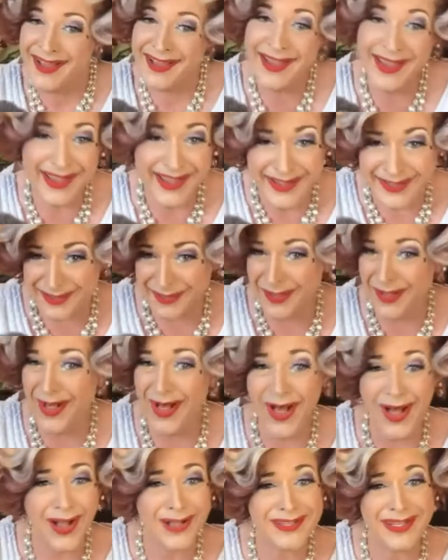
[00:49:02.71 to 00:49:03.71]
he
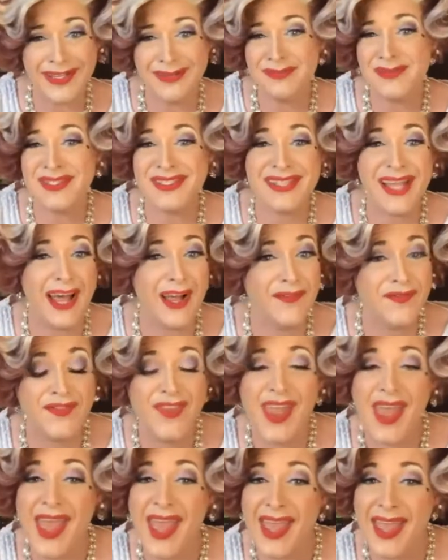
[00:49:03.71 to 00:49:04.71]
called himself
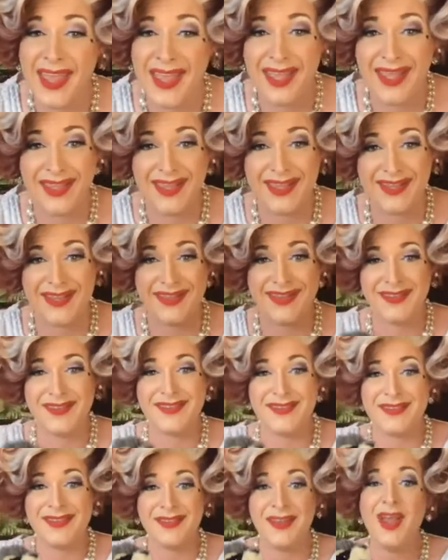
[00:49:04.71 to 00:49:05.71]

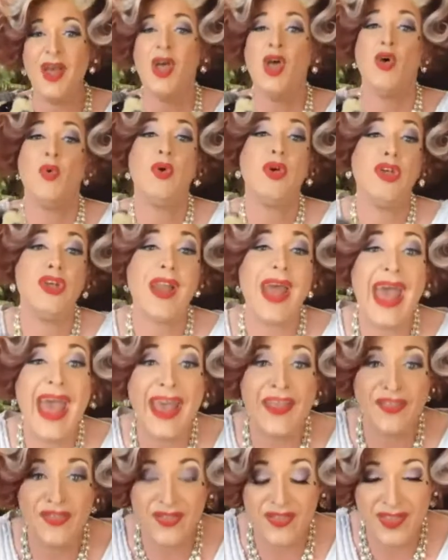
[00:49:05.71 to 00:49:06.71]
Dan, were
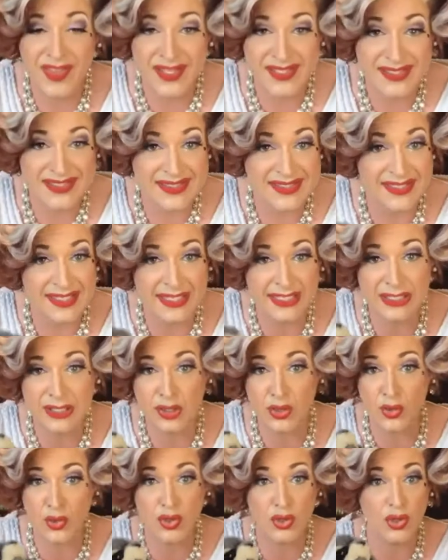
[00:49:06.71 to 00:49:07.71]
at the
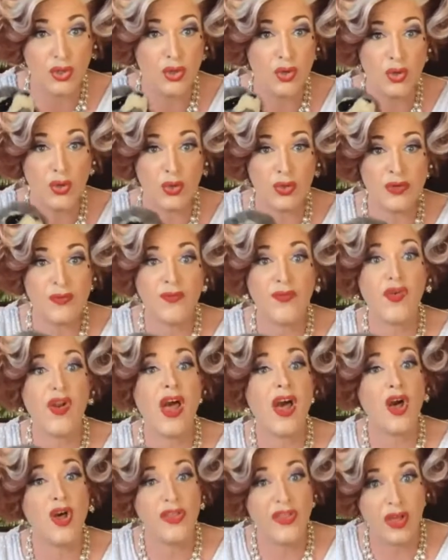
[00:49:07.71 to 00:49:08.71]
saloon
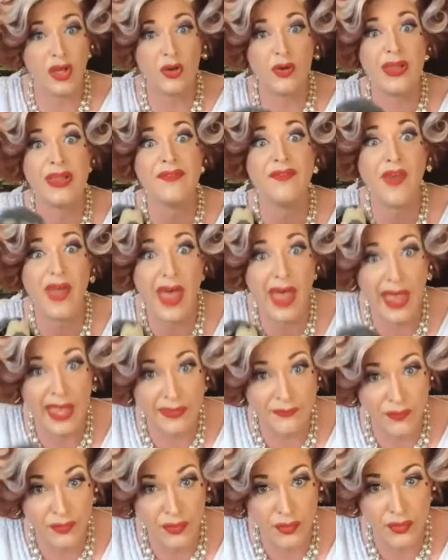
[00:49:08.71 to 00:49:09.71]
for the
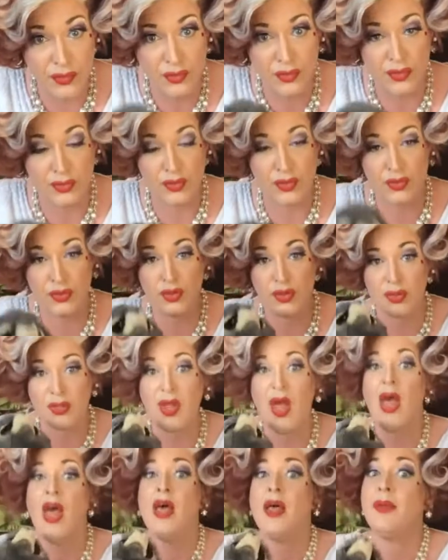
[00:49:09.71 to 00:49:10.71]
revival.
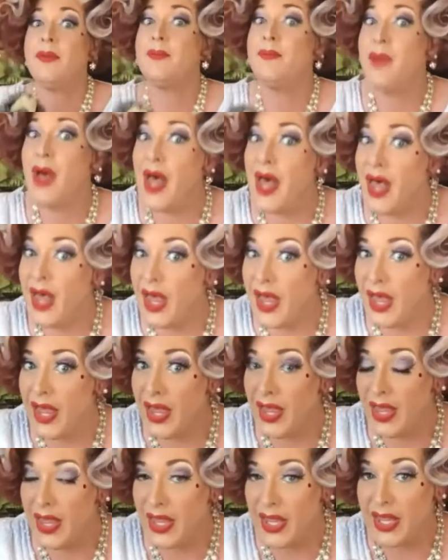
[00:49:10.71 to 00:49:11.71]

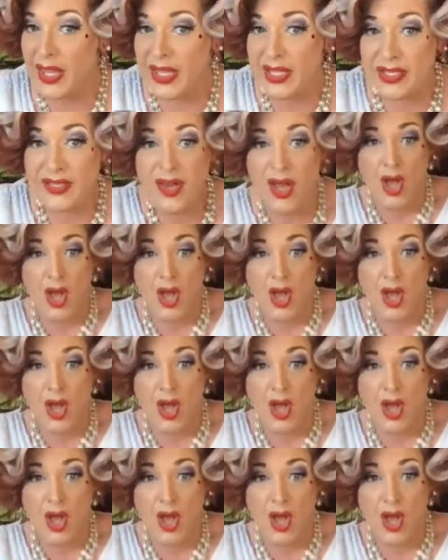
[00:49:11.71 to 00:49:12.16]
But